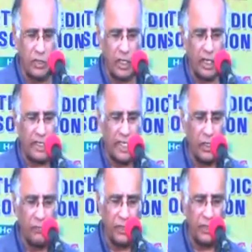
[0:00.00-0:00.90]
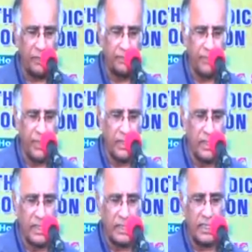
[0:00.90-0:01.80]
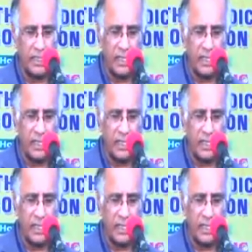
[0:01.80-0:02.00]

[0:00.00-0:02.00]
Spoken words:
at the end of it. This is